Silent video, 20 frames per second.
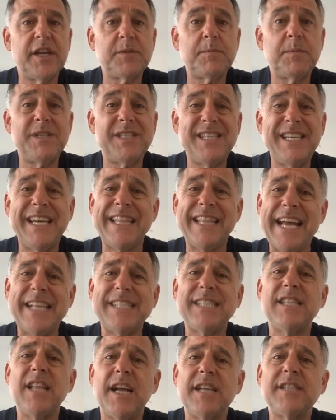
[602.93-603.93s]
SPC. And
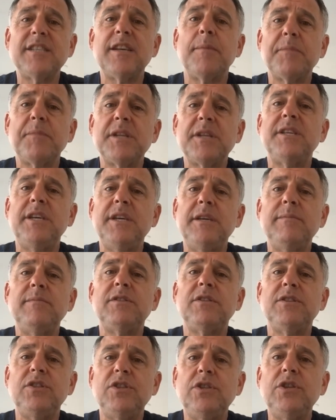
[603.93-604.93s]
that's not something
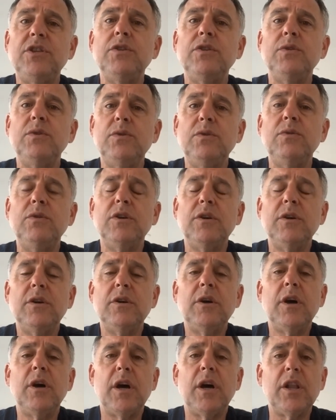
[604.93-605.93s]
teams do
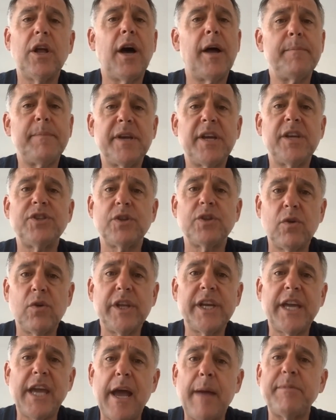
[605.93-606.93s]
a lot, because you're
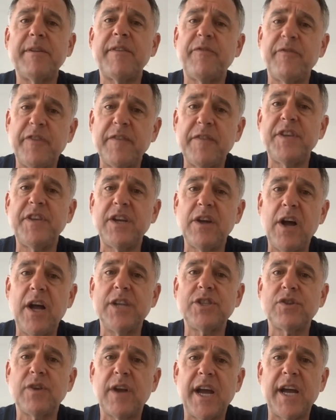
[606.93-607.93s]
only capped at 50
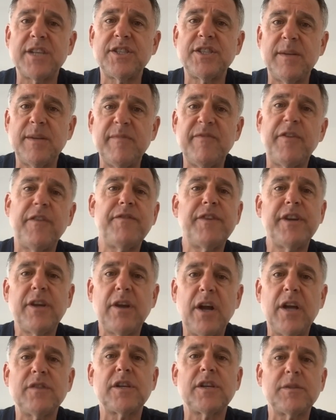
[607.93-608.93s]
contracts, and 50
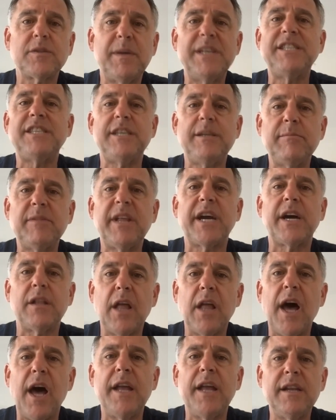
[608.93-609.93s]
contracts may seem like a
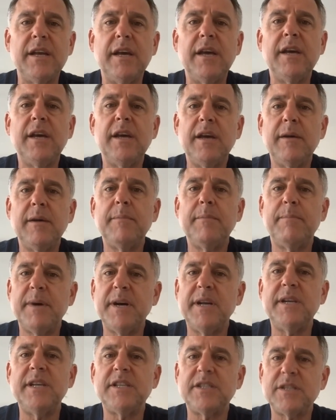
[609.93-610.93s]
lot,
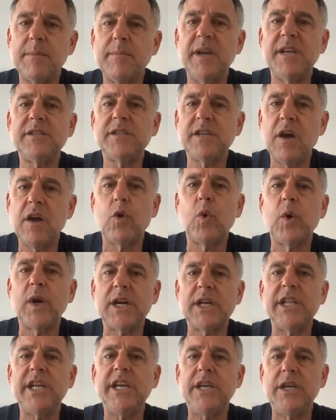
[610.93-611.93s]
but it's amazing how
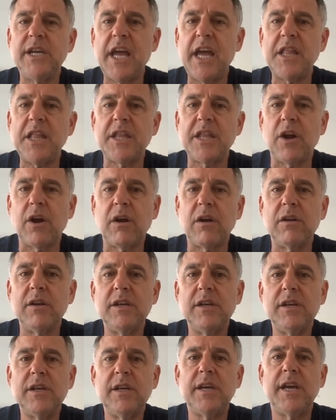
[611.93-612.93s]
quickly you get
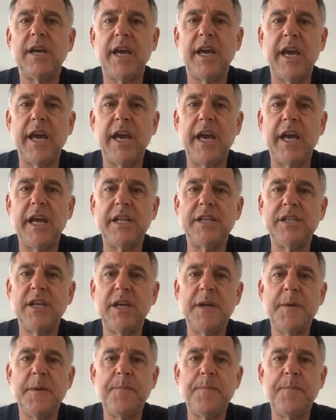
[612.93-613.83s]
there. And